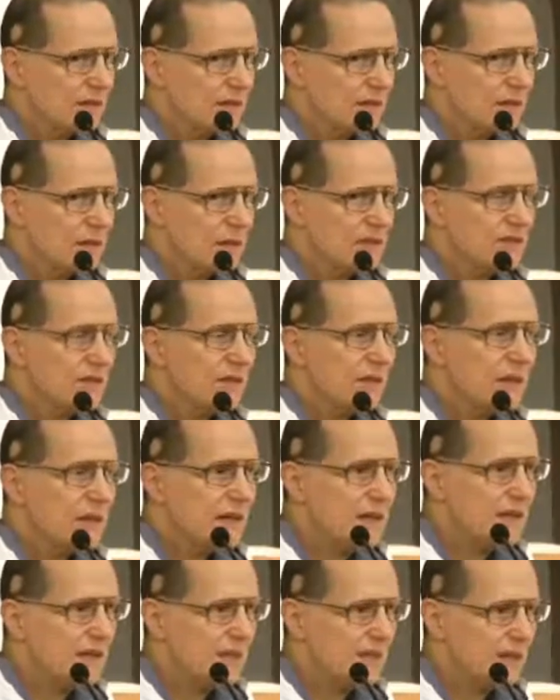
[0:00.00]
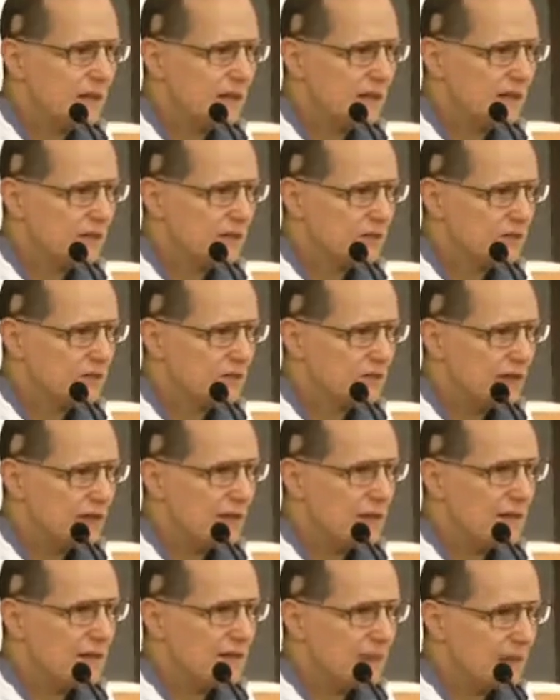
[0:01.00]
He is the king of kings,
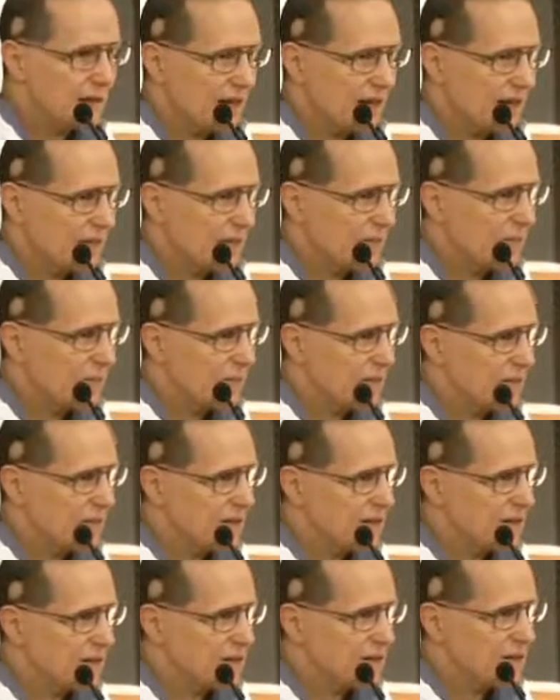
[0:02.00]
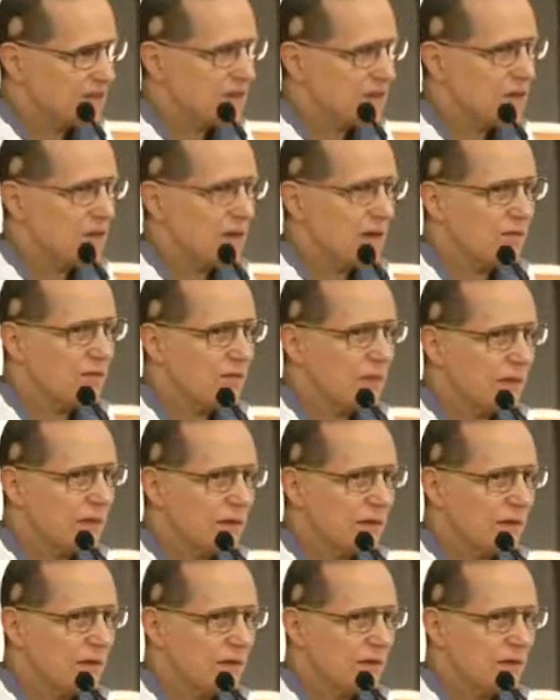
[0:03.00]
and his kingdom, as the angel says, will have no
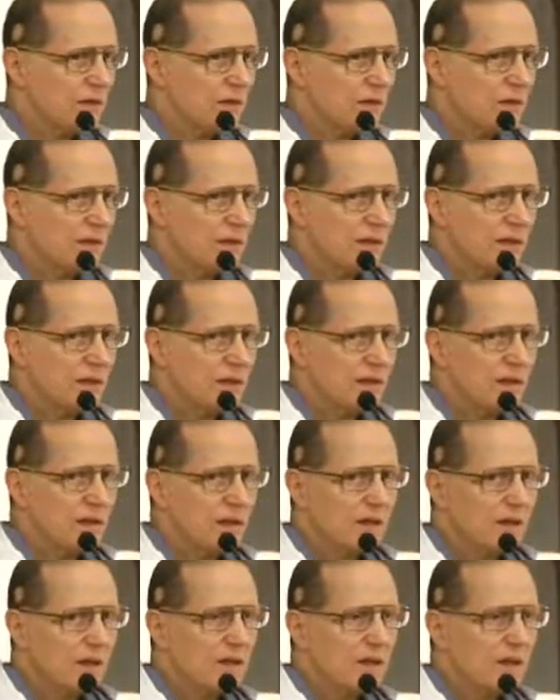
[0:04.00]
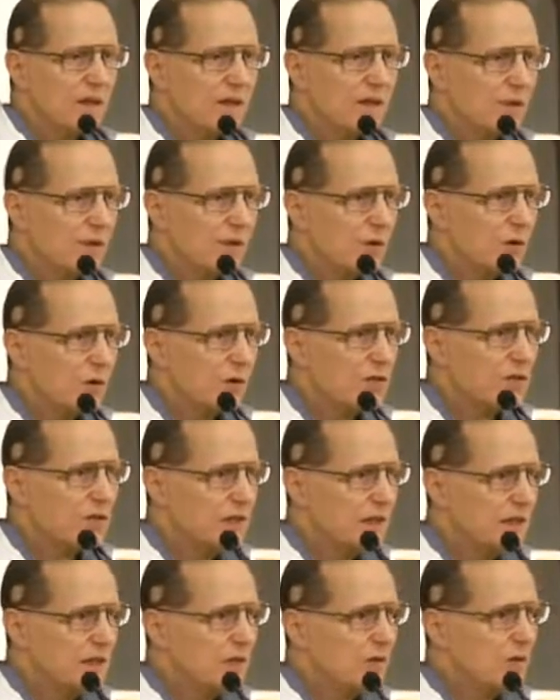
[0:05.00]
end. Therefore,
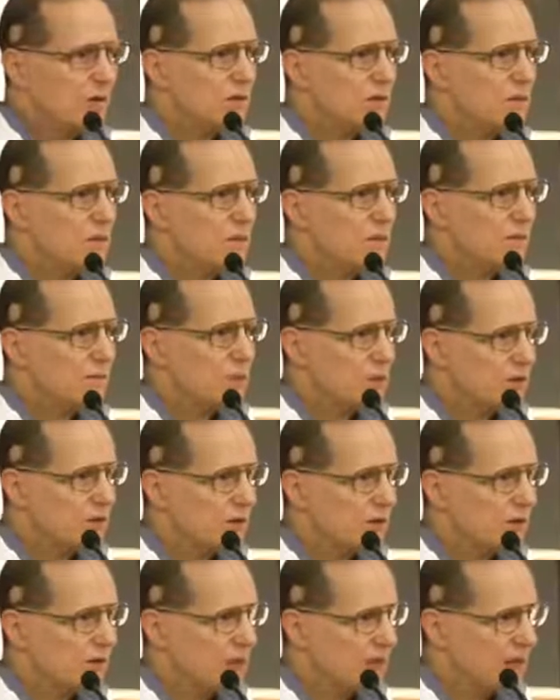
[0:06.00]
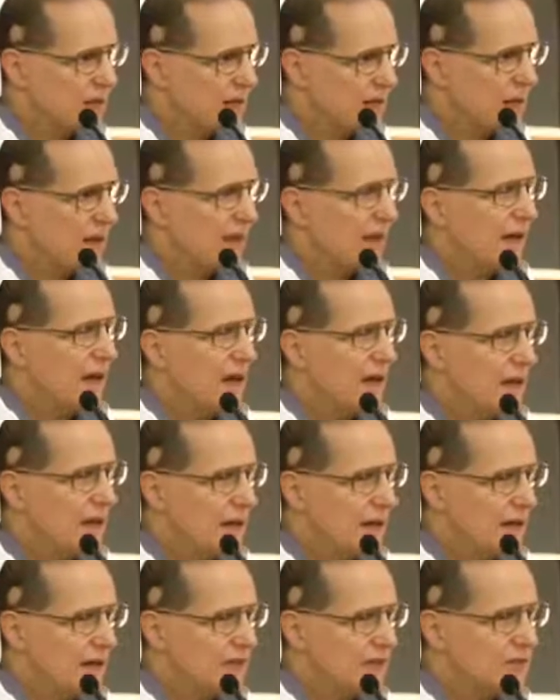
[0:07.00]
she who is to give birth to the king
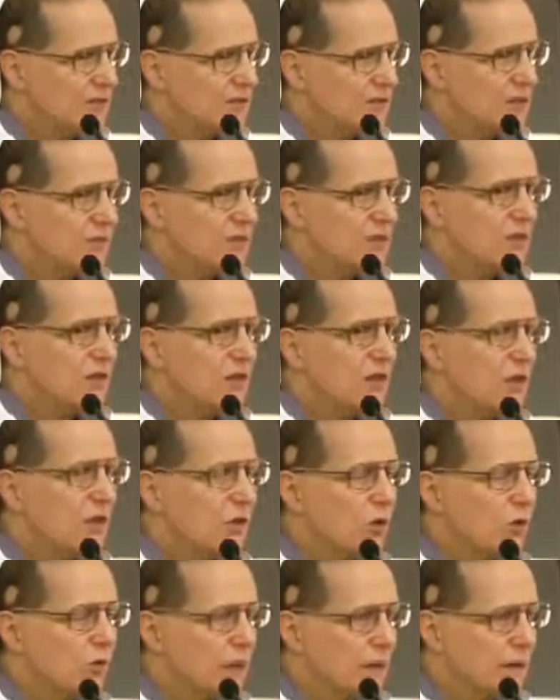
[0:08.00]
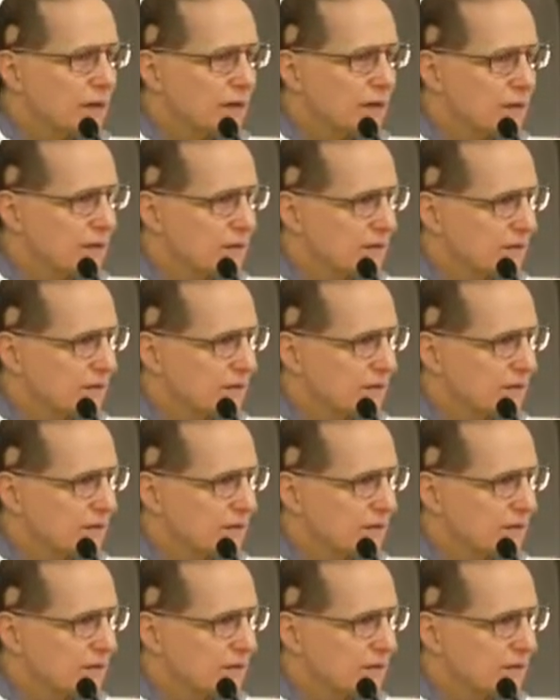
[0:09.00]
is queen.